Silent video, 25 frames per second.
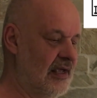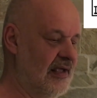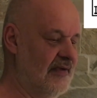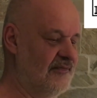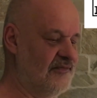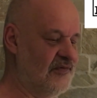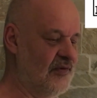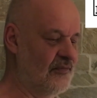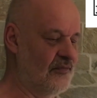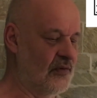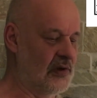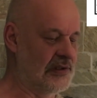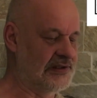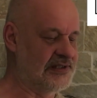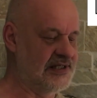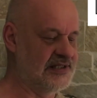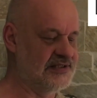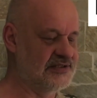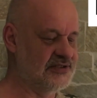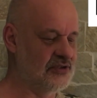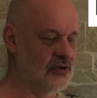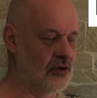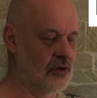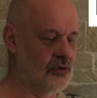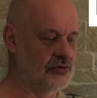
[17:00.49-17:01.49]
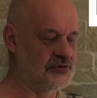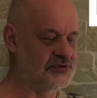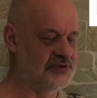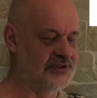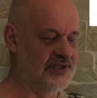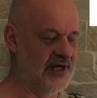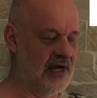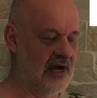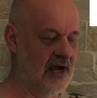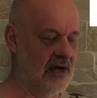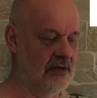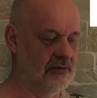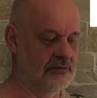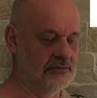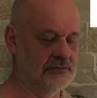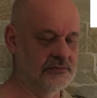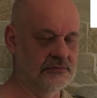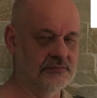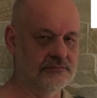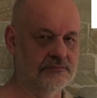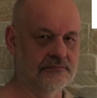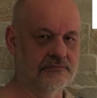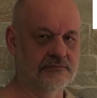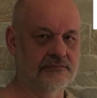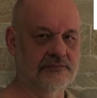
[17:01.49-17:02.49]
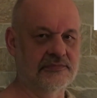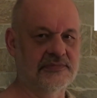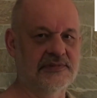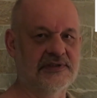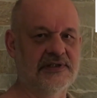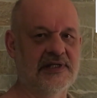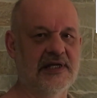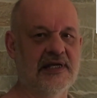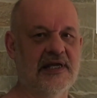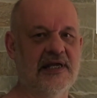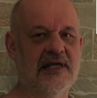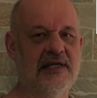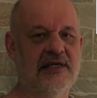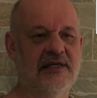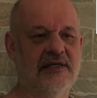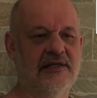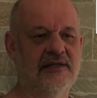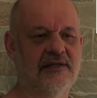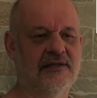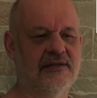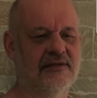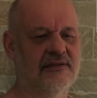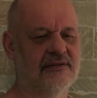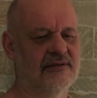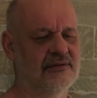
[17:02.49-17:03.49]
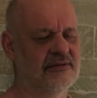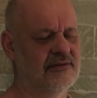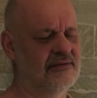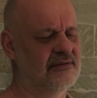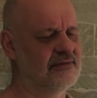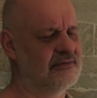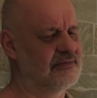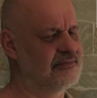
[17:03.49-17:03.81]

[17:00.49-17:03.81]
If the voltage goes down, they